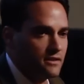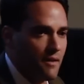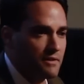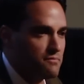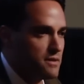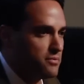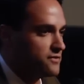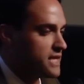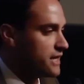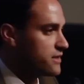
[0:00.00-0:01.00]
How many people have
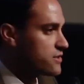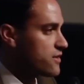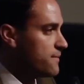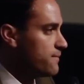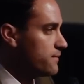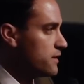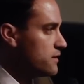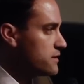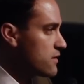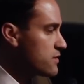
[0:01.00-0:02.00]
taken a trip
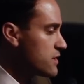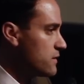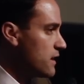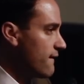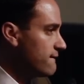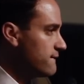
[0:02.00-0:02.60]
to Arizona?